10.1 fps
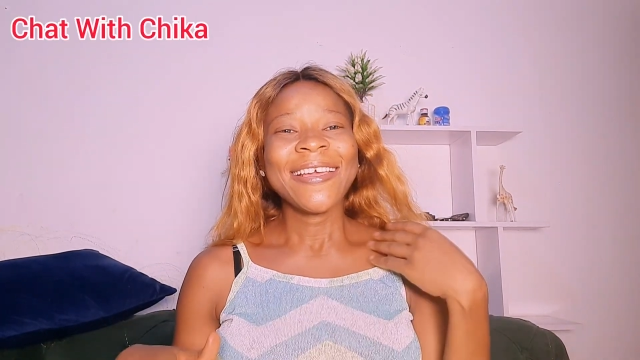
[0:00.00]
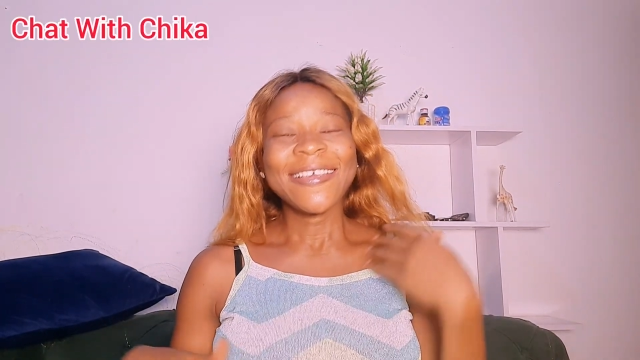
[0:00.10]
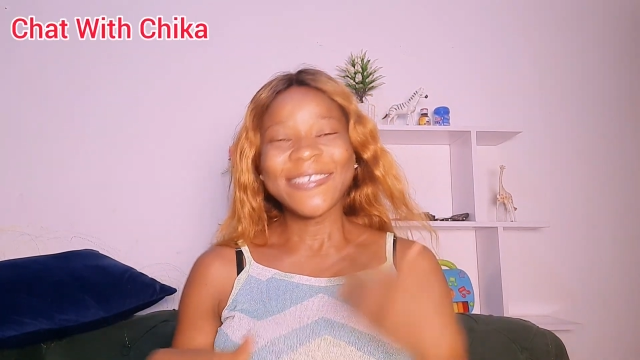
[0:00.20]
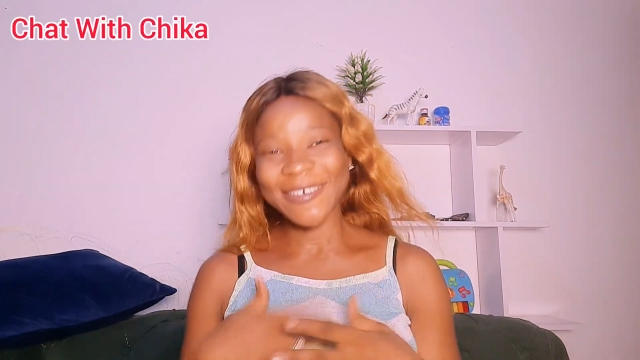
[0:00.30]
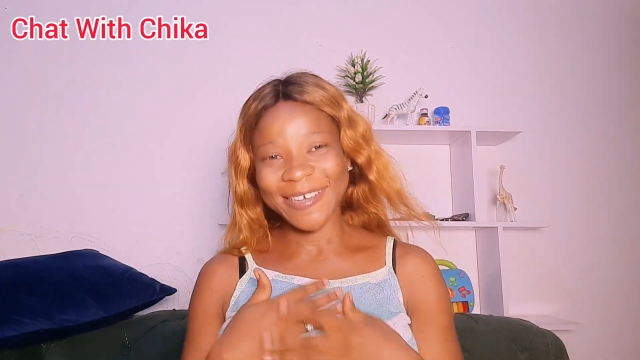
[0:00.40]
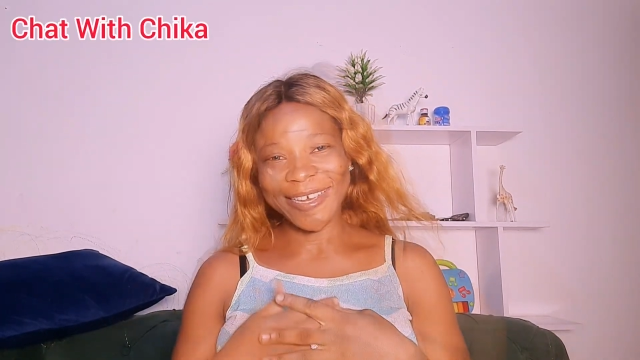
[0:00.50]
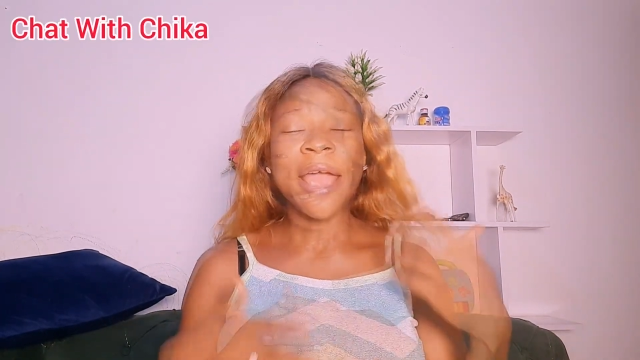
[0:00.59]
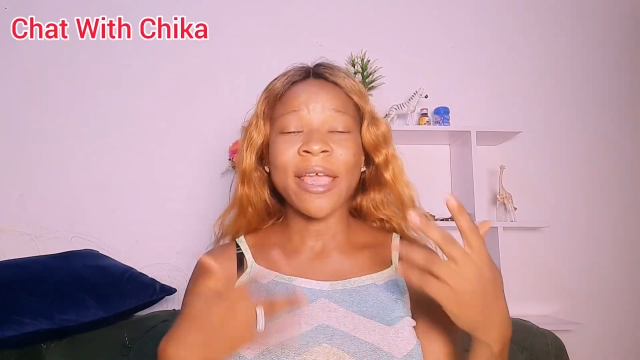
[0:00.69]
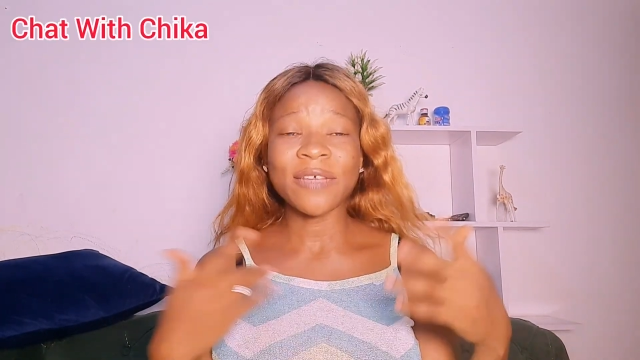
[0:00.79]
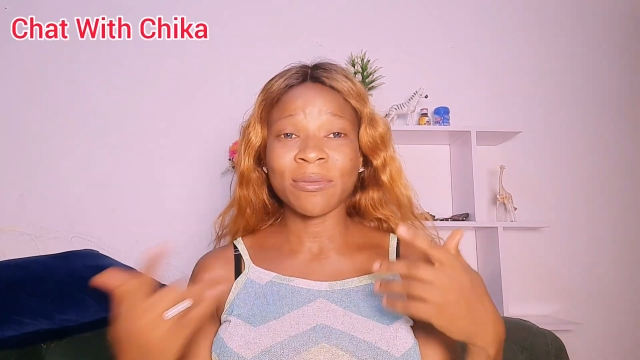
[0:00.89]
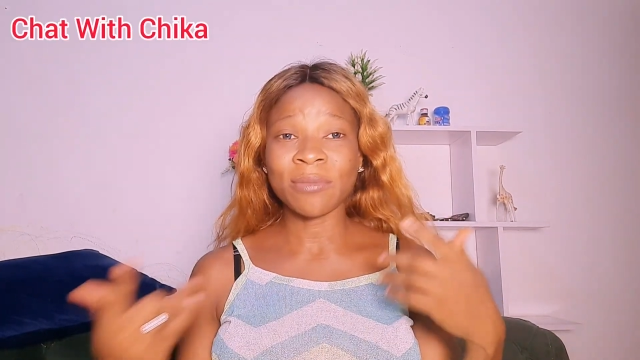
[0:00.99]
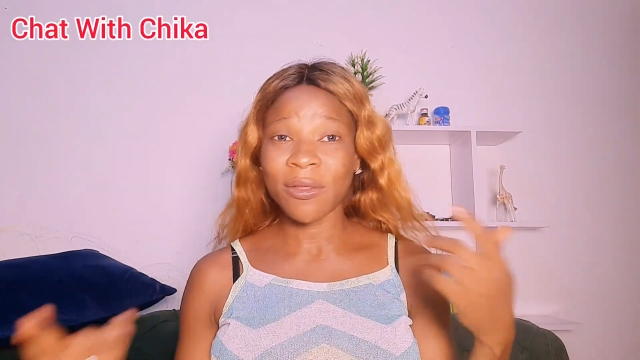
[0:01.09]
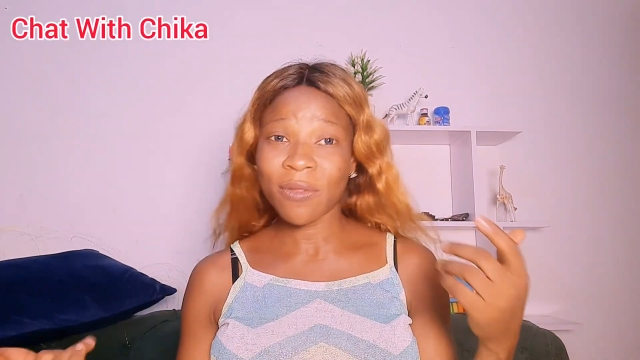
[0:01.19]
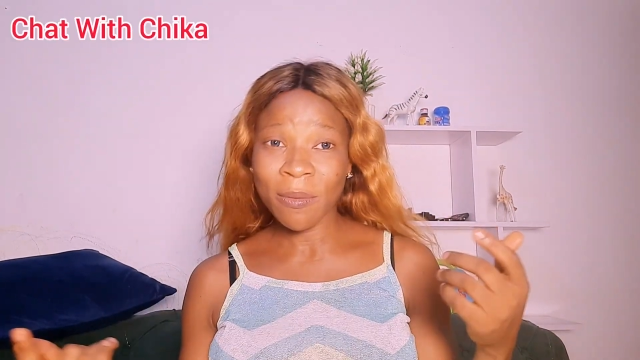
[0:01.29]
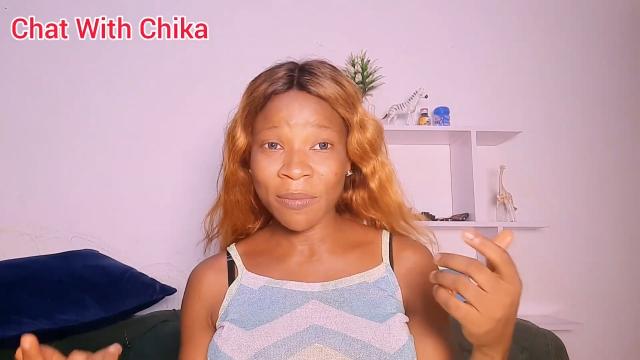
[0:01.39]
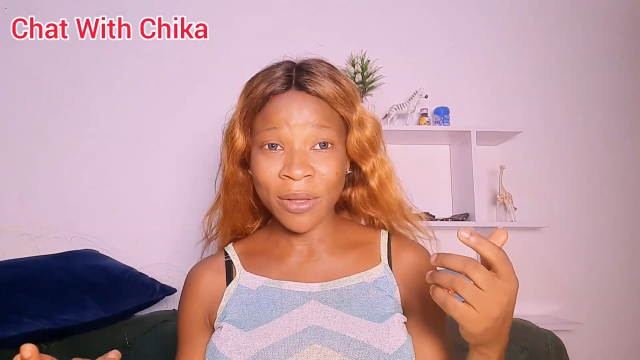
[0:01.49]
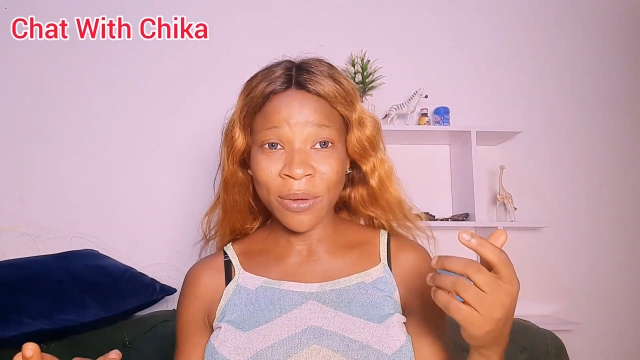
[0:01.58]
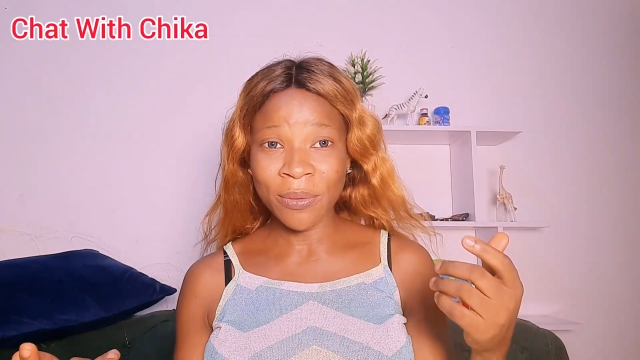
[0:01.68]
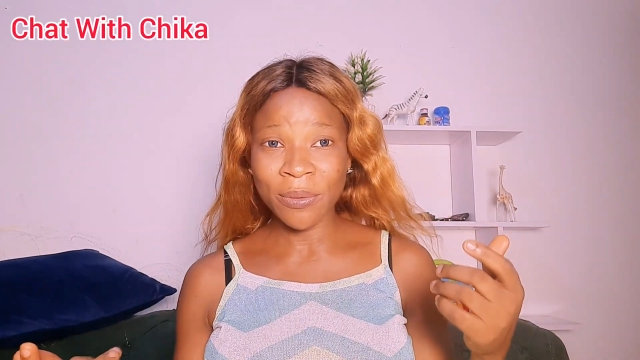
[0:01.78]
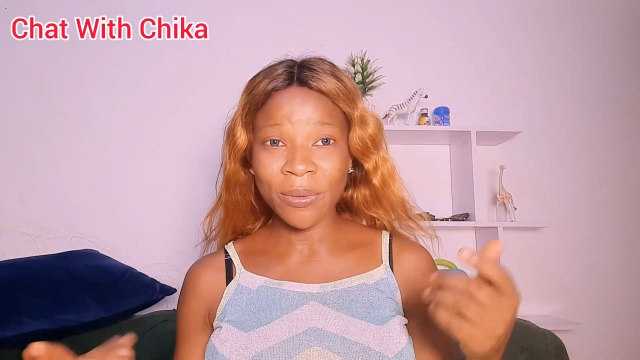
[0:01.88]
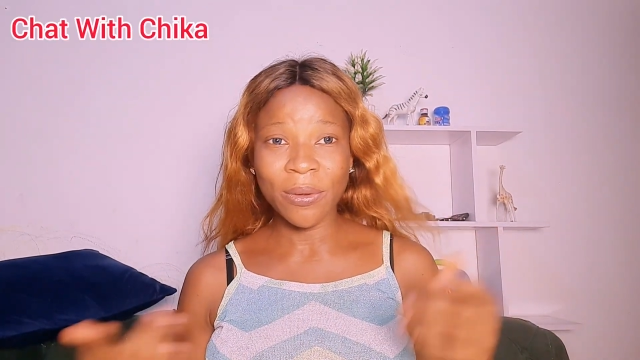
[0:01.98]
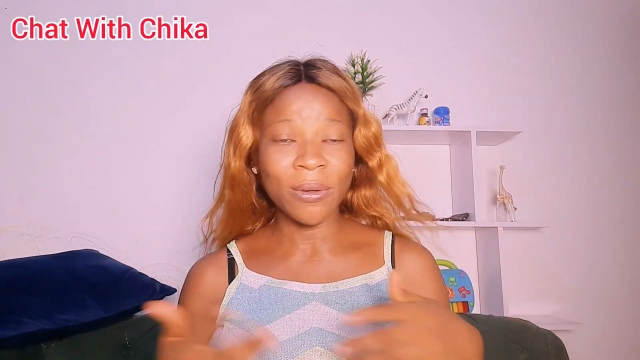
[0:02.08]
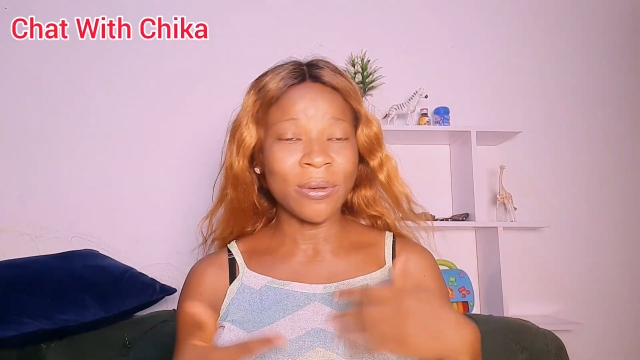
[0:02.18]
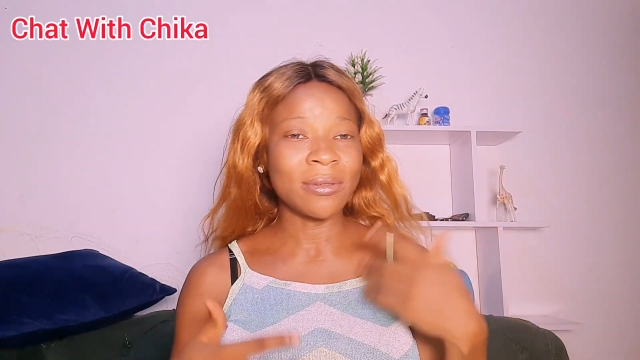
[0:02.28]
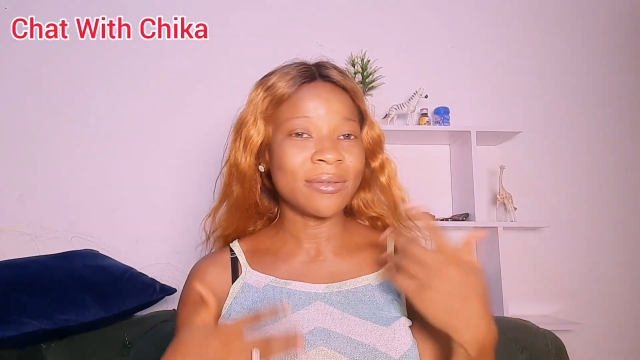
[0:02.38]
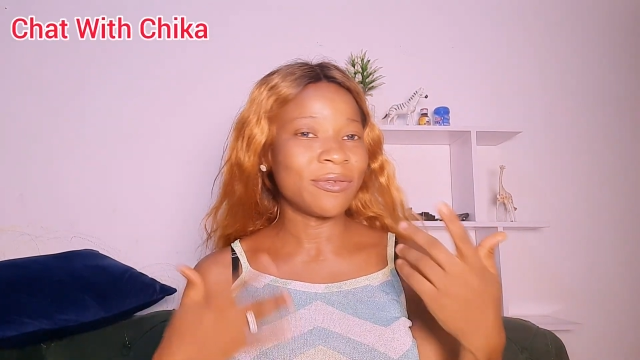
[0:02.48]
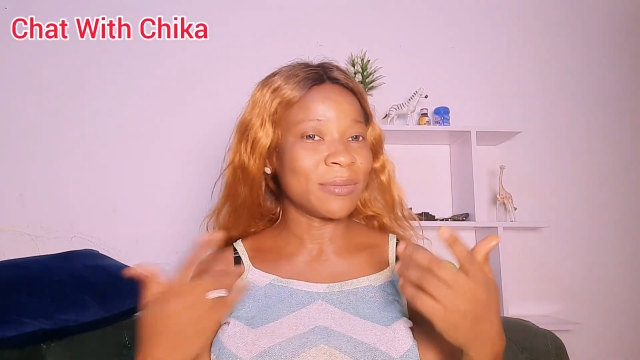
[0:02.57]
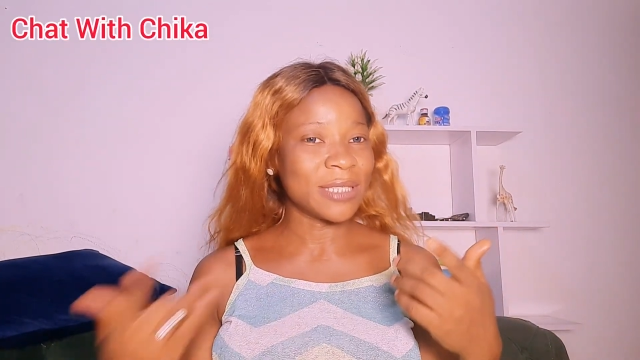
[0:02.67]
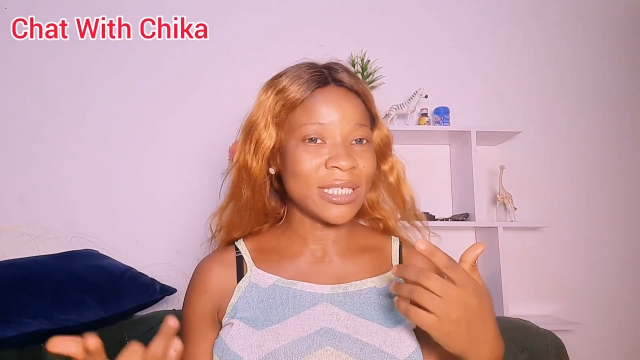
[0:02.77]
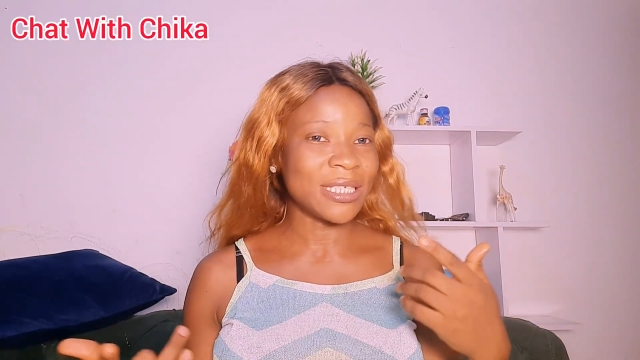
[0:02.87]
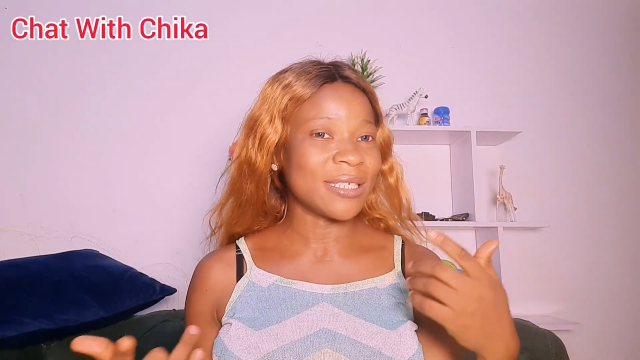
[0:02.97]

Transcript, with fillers: so guys i guess from the no. thumbnail or uh, from the